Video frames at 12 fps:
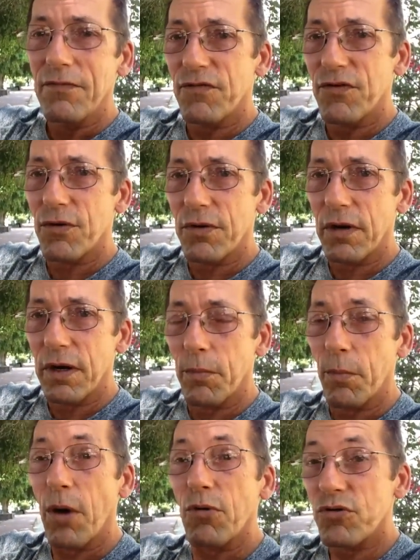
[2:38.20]
for
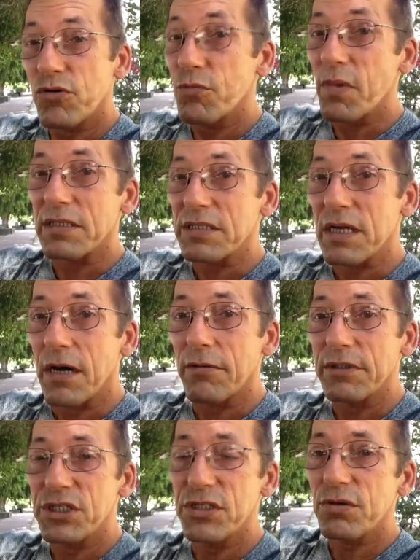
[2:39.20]
about 2 months now,
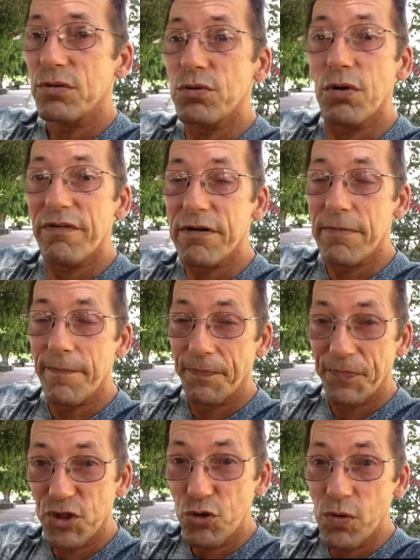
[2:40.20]
and she sold over
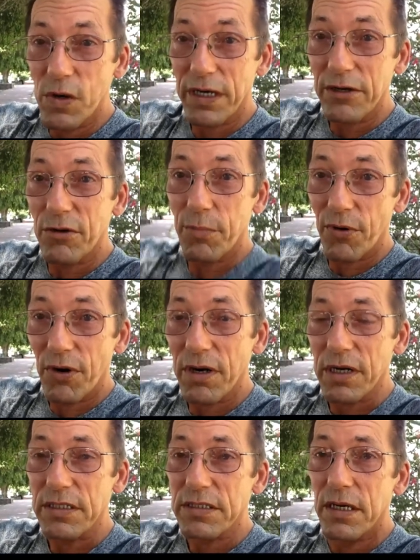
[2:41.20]
200
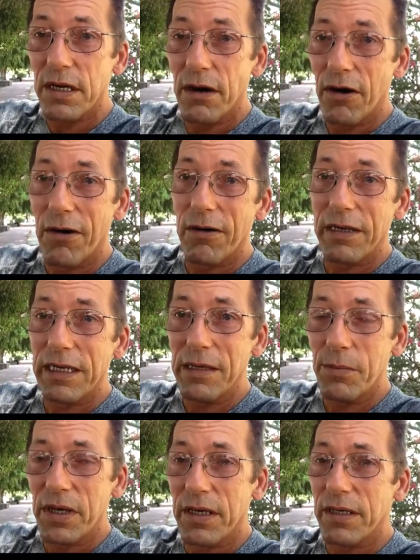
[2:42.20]
products on
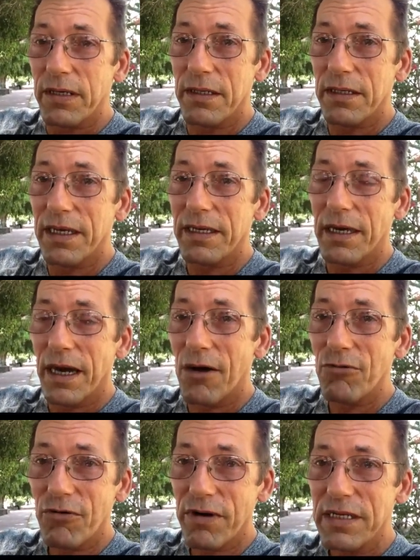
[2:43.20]
eBay. Like,
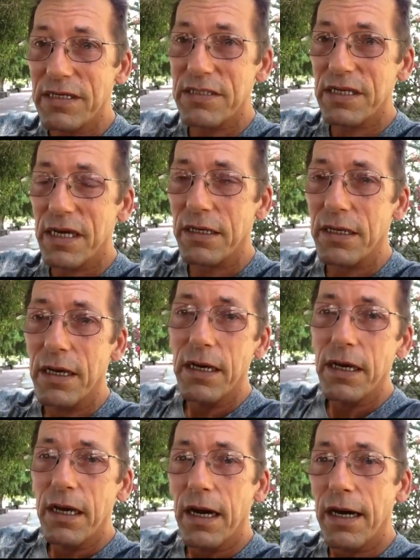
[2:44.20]
how great is that?
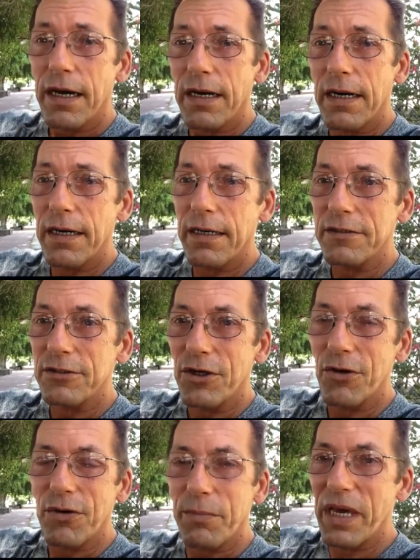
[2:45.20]
You
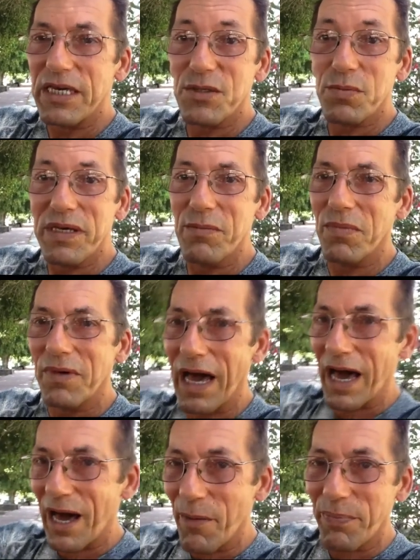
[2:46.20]
know, it makes me
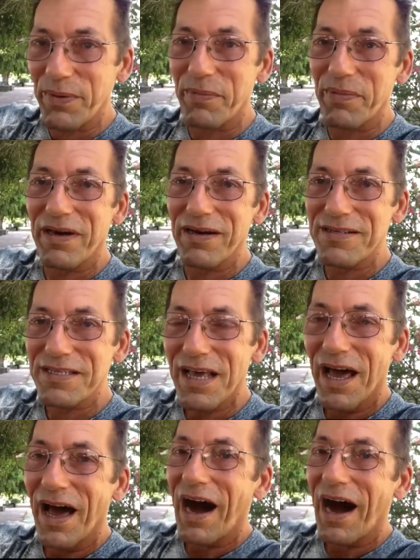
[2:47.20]
happy because